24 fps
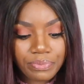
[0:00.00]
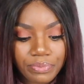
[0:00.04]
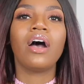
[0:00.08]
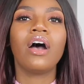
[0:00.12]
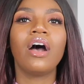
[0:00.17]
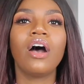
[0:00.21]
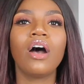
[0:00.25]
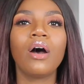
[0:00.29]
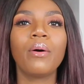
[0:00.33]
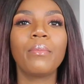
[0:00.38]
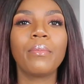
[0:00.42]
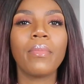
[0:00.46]

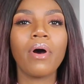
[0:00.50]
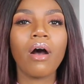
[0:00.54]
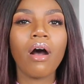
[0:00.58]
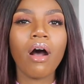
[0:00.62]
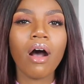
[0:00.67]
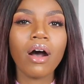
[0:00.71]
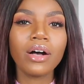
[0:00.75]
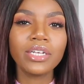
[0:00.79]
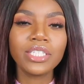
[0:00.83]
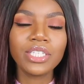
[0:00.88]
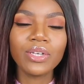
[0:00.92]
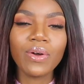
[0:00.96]

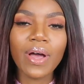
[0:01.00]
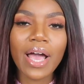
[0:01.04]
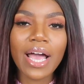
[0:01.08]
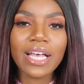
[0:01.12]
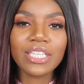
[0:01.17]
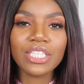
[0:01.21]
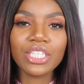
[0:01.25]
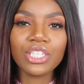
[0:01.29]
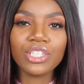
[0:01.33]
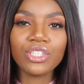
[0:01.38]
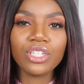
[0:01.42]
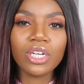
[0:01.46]
Also,
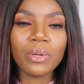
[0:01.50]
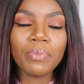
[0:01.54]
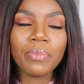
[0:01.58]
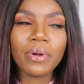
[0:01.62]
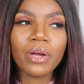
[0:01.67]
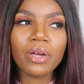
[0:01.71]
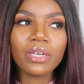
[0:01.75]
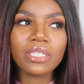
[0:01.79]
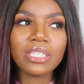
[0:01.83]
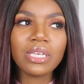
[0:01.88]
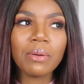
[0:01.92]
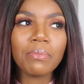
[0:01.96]
as a
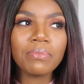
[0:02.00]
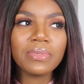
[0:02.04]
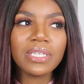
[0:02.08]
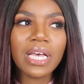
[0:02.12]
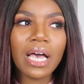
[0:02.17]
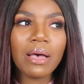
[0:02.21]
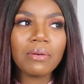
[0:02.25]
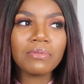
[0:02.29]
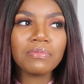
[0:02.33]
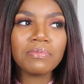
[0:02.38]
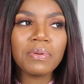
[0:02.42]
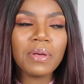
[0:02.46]
stripper,
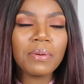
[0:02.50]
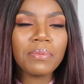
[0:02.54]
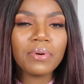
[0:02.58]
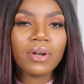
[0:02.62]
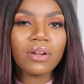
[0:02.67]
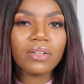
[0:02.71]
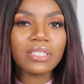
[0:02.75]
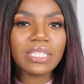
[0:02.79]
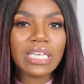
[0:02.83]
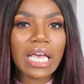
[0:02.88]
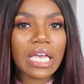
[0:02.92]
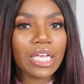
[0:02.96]
sometimes people
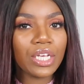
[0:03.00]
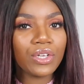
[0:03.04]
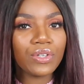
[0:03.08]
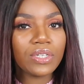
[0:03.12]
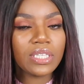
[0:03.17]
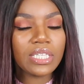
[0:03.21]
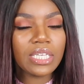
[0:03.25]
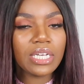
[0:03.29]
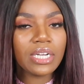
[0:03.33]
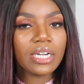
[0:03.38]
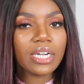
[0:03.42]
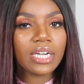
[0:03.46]
don't take you
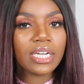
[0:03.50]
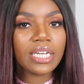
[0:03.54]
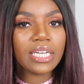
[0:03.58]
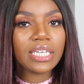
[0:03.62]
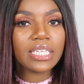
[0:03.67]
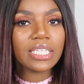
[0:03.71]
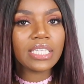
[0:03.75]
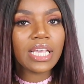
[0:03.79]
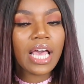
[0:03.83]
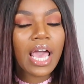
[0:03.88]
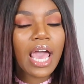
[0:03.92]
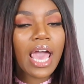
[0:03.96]

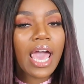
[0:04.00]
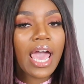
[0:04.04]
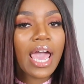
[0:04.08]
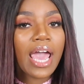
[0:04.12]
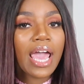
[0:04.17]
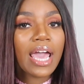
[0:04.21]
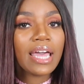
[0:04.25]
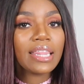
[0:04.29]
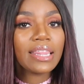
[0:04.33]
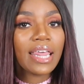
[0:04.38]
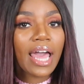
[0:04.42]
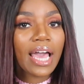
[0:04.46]
serious,
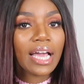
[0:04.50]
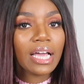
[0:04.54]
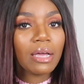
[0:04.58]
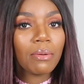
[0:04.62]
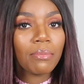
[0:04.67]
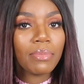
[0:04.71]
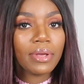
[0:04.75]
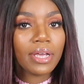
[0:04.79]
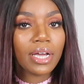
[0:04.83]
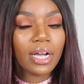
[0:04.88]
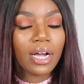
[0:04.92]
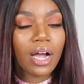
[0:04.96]
and that
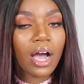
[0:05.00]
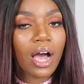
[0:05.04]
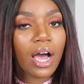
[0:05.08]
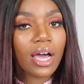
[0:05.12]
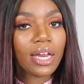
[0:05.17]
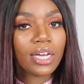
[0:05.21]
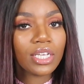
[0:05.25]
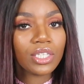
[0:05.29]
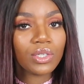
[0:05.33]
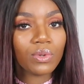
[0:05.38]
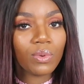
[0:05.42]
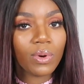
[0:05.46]
can be a
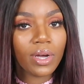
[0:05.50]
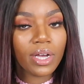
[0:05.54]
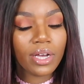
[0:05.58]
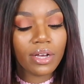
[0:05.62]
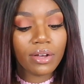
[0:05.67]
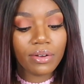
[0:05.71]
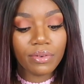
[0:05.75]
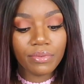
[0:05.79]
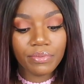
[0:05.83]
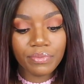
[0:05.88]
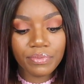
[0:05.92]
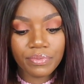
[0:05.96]
con as
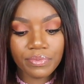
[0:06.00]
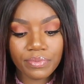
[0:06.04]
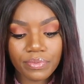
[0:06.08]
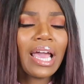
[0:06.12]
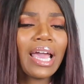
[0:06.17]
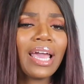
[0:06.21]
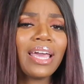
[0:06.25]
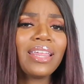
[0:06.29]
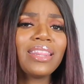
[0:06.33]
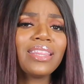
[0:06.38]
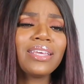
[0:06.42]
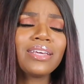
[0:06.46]
well.
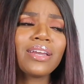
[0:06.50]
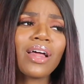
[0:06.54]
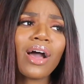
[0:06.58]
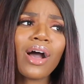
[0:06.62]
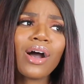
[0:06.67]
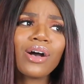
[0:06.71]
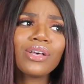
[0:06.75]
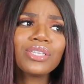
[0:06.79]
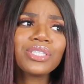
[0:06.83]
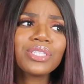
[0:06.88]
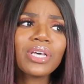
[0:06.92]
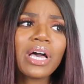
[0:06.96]
And then
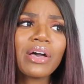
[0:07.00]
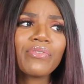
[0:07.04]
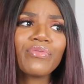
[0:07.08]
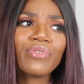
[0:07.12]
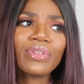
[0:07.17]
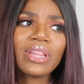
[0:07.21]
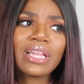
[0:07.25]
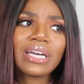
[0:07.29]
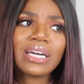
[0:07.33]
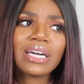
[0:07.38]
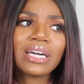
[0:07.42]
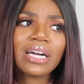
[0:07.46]
also, I
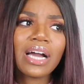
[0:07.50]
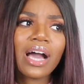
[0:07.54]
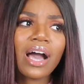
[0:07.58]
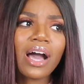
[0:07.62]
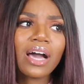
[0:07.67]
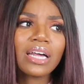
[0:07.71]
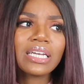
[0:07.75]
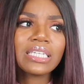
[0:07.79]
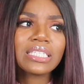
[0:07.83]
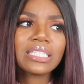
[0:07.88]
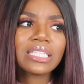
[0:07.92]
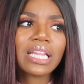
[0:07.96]
feel like a
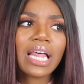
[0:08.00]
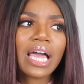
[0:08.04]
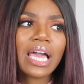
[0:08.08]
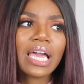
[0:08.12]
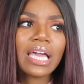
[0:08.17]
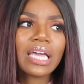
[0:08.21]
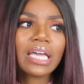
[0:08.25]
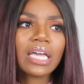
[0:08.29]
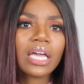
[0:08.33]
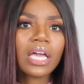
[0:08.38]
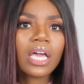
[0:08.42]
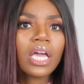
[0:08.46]
con is
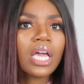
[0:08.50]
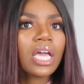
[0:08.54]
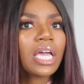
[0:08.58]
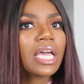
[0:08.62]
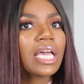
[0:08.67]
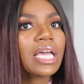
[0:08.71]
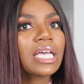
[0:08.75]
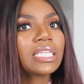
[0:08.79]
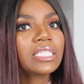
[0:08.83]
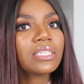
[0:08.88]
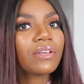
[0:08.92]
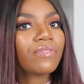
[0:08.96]
like,
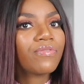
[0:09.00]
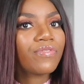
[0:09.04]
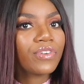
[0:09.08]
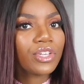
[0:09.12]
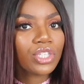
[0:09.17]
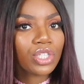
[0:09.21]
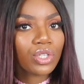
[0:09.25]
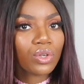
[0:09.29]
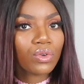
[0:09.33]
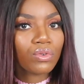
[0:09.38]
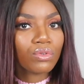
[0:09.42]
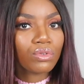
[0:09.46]
it's a
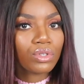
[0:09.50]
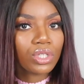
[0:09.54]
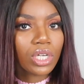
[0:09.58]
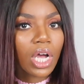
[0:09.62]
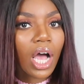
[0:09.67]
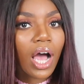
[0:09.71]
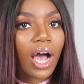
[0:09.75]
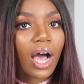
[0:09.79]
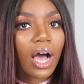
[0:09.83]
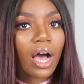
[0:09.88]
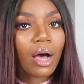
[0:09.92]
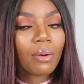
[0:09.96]
physical
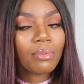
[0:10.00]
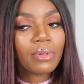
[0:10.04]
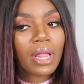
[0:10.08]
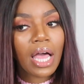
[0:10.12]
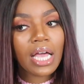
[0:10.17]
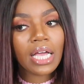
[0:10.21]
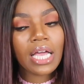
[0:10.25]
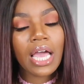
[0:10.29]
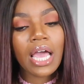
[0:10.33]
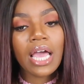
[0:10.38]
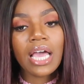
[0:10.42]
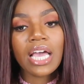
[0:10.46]
job.
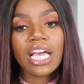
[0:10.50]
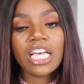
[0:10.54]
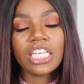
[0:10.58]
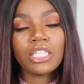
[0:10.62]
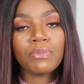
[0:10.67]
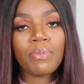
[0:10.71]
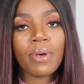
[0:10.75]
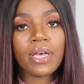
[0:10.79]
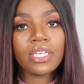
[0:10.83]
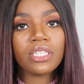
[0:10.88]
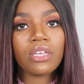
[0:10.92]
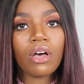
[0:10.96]
Like,
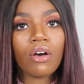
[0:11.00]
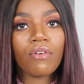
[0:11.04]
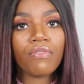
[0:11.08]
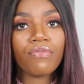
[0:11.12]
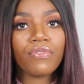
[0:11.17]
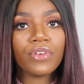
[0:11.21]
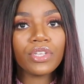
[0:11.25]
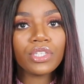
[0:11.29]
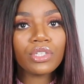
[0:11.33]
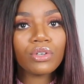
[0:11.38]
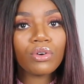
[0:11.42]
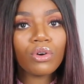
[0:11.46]
it's based off
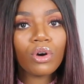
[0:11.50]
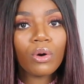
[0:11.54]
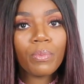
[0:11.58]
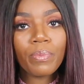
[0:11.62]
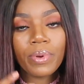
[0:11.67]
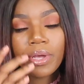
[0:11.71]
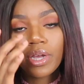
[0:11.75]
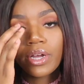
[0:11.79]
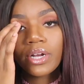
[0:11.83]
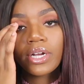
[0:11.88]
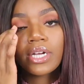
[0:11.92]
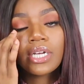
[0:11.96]
physical
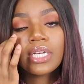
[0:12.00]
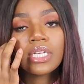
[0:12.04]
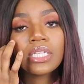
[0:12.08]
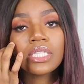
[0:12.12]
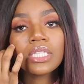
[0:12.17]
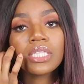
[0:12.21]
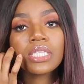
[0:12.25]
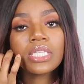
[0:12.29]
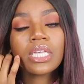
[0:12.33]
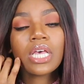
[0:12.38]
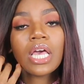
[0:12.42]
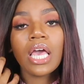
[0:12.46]

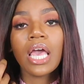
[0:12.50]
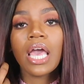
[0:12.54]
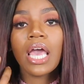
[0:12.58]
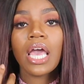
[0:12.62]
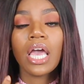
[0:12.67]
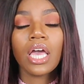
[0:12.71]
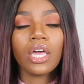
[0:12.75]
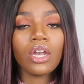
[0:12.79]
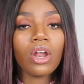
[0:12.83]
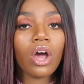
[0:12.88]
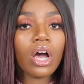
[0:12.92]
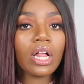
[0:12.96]
appearance
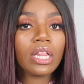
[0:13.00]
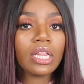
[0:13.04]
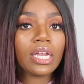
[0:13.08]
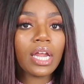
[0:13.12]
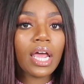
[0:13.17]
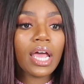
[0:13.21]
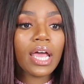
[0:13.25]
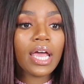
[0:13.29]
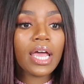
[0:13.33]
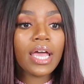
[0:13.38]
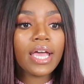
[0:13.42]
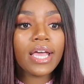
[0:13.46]
and all of
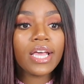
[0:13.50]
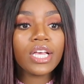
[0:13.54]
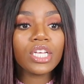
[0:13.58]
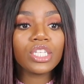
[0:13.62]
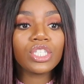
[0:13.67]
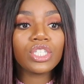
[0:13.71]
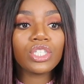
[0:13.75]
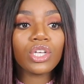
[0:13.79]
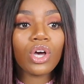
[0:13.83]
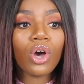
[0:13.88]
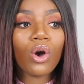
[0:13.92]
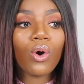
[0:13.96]
that.
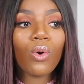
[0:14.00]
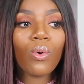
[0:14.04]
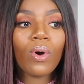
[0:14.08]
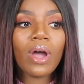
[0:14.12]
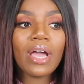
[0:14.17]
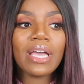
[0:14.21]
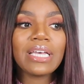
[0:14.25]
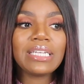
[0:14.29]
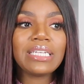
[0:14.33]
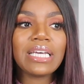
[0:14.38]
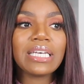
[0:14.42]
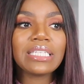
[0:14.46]
So
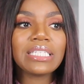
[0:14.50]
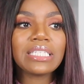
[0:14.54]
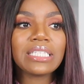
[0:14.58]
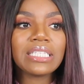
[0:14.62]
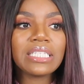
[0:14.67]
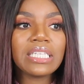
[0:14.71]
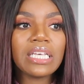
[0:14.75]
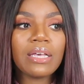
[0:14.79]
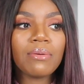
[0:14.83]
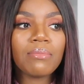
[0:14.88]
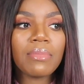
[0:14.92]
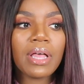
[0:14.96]
it doesn't
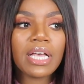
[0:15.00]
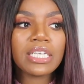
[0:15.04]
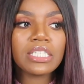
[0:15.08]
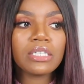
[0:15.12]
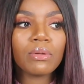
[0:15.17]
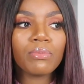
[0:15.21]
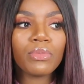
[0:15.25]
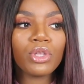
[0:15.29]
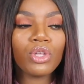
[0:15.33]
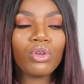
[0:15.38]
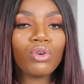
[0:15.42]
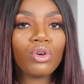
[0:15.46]
seem like
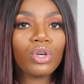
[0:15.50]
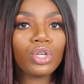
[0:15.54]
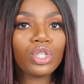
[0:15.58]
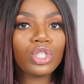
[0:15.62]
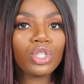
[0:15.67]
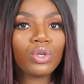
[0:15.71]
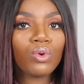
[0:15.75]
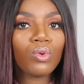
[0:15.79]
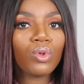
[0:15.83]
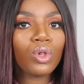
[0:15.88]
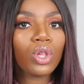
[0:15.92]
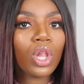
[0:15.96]
something you could
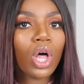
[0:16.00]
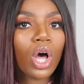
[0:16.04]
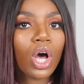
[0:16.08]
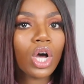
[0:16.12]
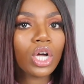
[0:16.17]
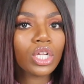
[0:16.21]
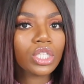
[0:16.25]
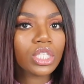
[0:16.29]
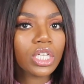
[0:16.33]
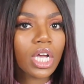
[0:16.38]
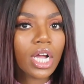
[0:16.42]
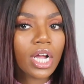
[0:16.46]
do
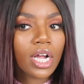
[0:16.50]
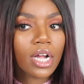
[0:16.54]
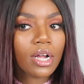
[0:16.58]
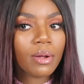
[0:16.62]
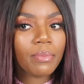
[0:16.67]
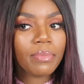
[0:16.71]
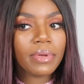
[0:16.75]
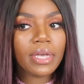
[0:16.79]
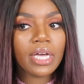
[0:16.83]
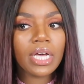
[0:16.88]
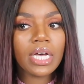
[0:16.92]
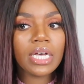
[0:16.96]
long
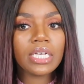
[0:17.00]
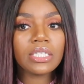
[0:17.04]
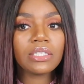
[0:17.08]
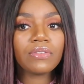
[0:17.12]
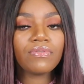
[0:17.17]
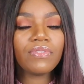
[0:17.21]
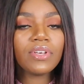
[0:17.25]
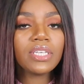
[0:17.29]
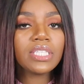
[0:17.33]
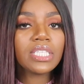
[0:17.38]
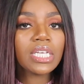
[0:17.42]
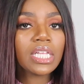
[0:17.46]
term, because
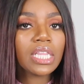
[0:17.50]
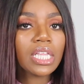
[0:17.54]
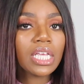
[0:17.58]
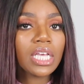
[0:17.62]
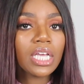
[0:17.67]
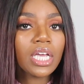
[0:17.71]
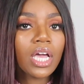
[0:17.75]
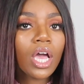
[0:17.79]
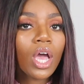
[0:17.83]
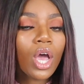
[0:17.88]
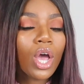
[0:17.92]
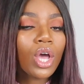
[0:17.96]

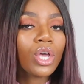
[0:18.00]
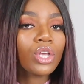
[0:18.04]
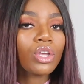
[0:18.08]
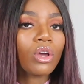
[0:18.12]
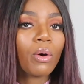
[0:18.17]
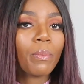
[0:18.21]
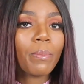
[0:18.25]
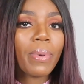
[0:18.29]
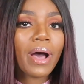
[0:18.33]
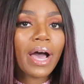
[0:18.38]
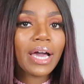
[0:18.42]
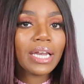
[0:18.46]
physically
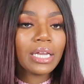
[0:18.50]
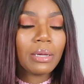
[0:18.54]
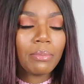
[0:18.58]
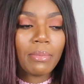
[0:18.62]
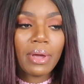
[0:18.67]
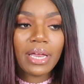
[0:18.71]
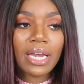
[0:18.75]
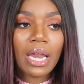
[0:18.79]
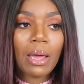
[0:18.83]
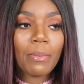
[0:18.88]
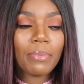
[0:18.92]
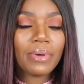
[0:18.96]
your body
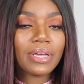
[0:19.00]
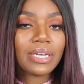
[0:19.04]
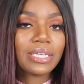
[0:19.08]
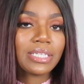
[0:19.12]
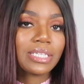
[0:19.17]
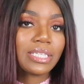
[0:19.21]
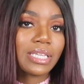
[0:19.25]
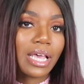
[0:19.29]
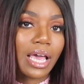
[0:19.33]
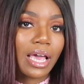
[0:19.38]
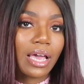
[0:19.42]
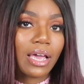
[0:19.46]
may not be the
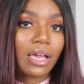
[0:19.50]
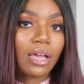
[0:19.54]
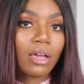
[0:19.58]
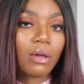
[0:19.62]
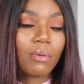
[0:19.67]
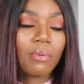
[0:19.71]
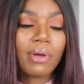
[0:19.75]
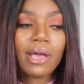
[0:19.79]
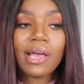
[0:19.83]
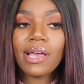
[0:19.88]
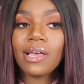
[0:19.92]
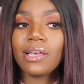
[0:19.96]

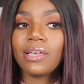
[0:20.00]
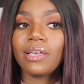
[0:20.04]
same.